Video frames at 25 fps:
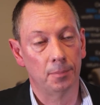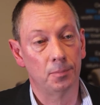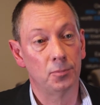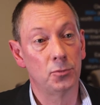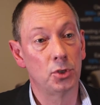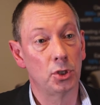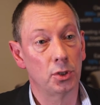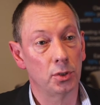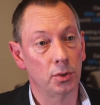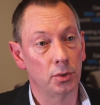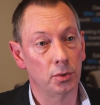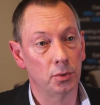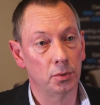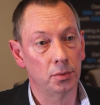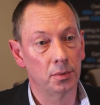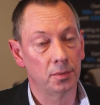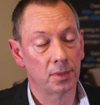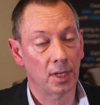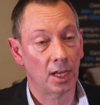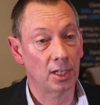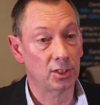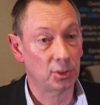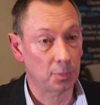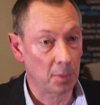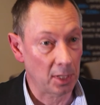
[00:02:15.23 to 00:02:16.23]
to
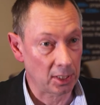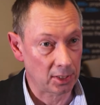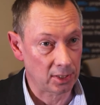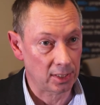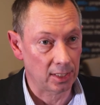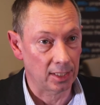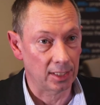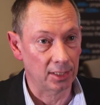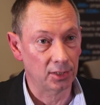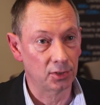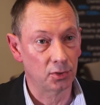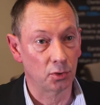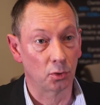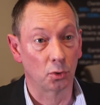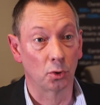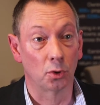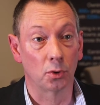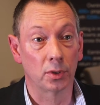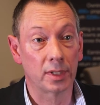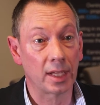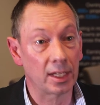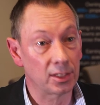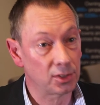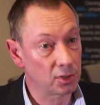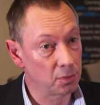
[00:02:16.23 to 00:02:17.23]
a specialist or
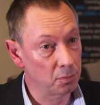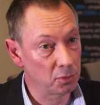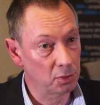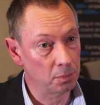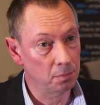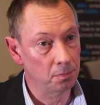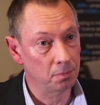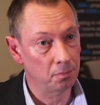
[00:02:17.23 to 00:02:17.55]
get some